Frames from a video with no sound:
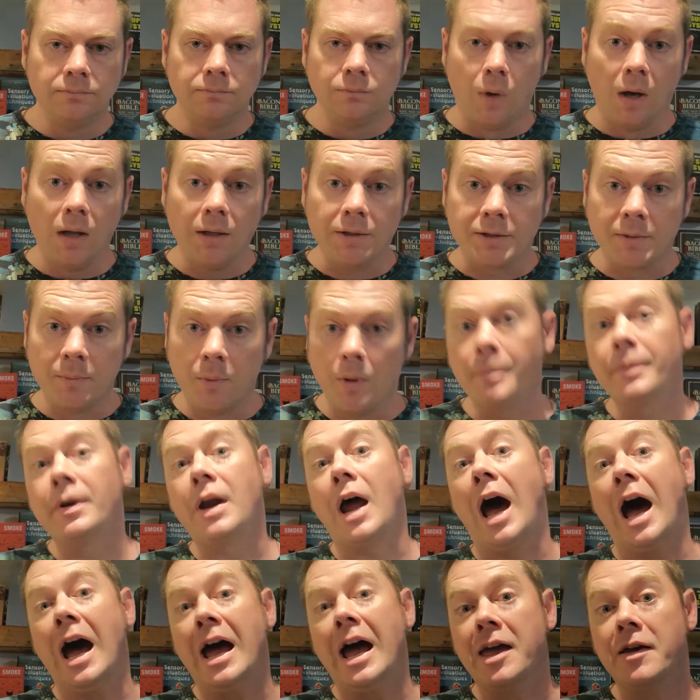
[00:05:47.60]
Well, it's the
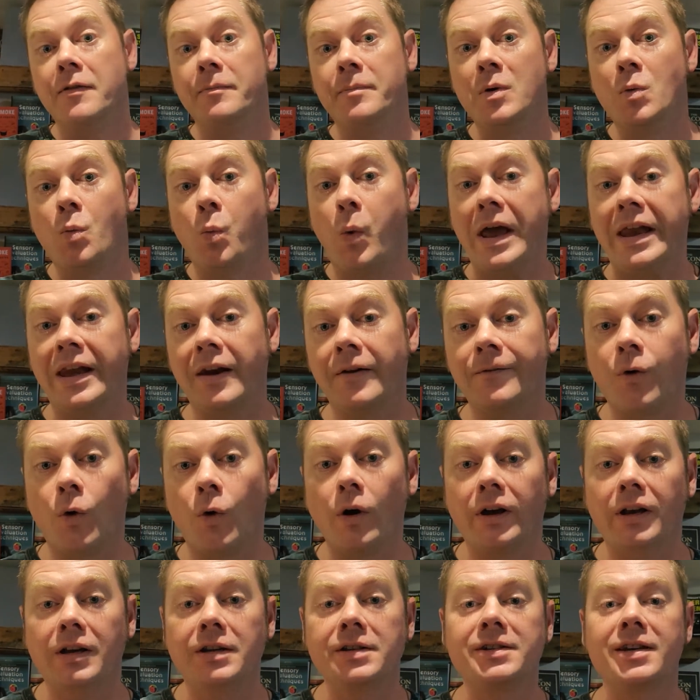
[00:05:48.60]
moment I have been waiting
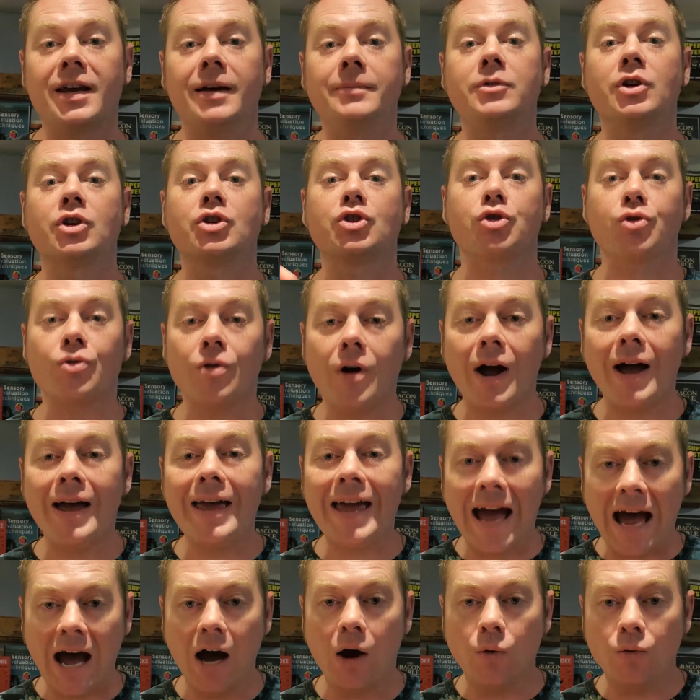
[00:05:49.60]
for. It is time to
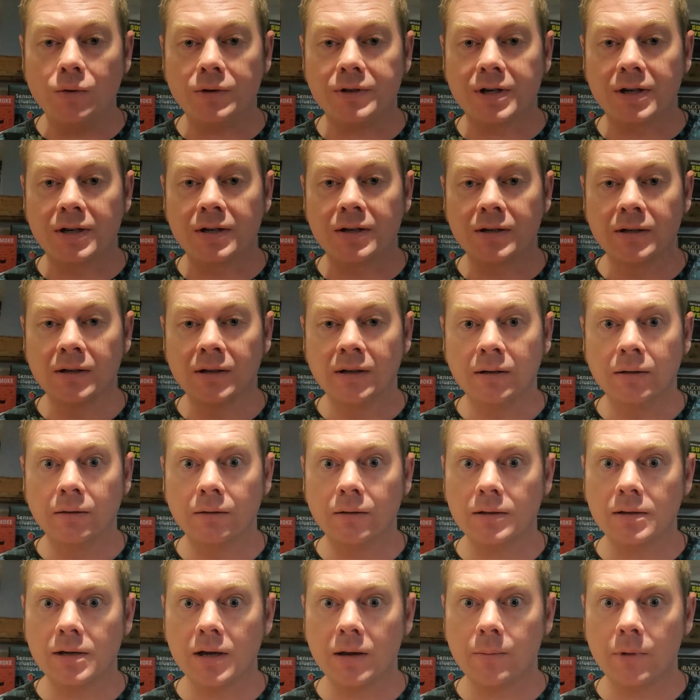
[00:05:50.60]
try out
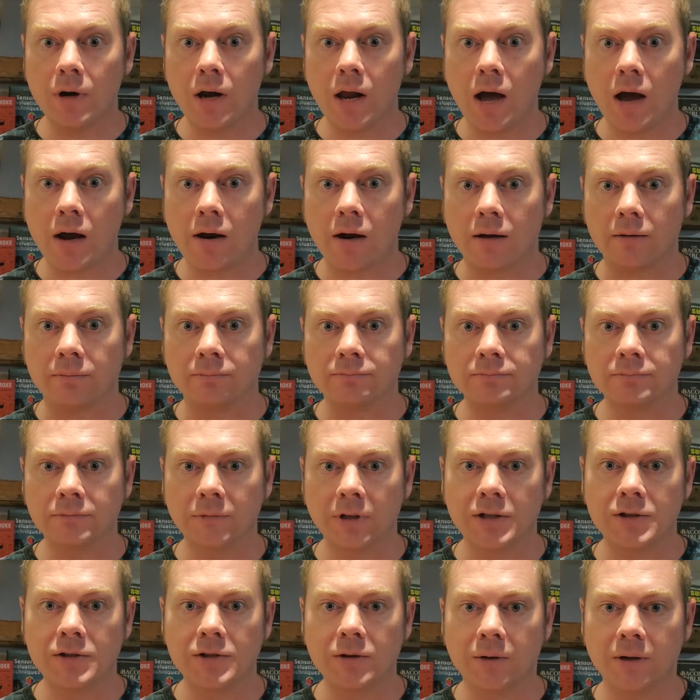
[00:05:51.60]
the Samber Lager.
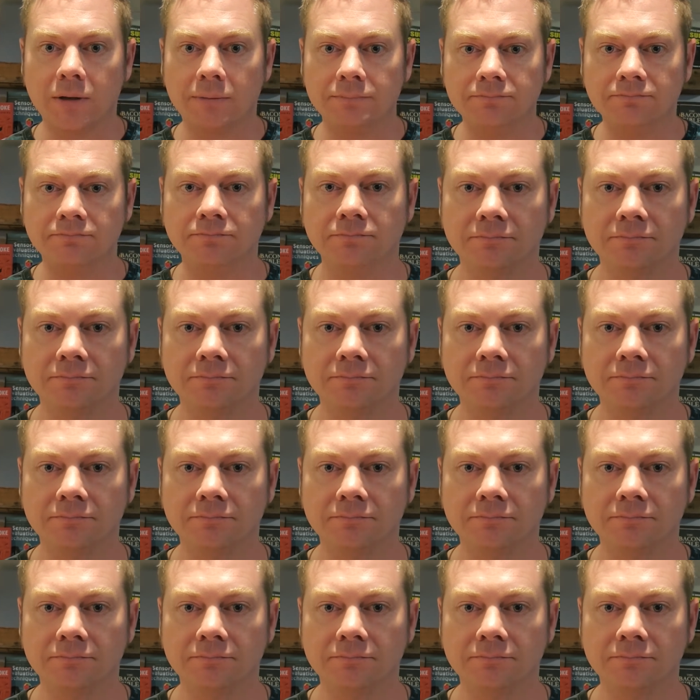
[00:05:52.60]
Let's do it.